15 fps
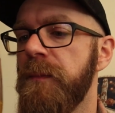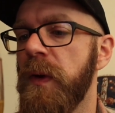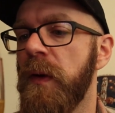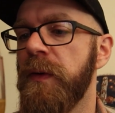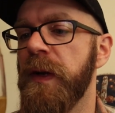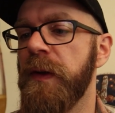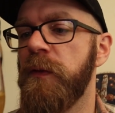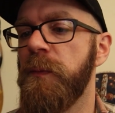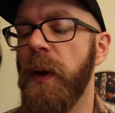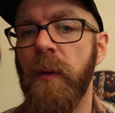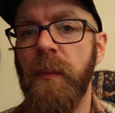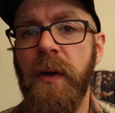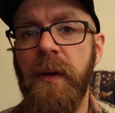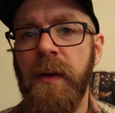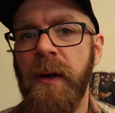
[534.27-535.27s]
of an
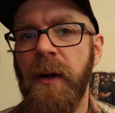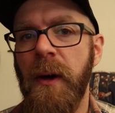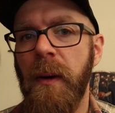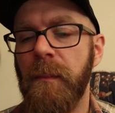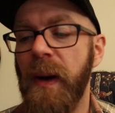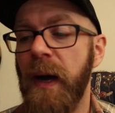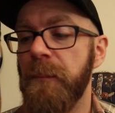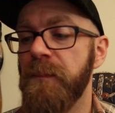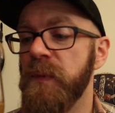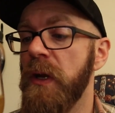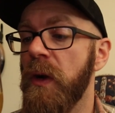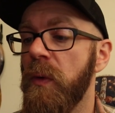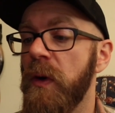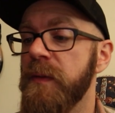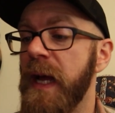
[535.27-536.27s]
experiment, but you
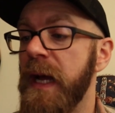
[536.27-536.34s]
know what?